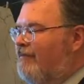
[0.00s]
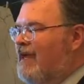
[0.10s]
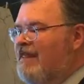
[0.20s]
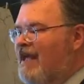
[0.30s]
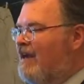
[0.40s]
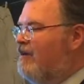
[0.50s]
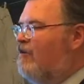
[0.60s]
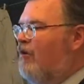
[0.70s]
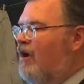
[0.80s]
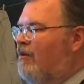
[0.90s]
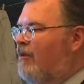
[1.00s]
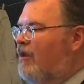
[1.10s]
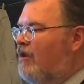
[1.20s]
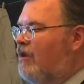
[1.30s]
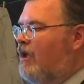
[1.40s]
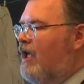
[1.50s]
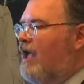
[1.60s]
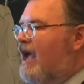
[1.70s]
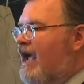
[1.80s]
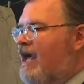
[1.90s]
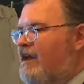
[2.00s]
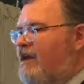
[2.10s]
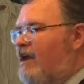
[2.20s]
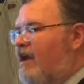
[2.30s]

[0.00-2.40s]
Isn't that incredible? And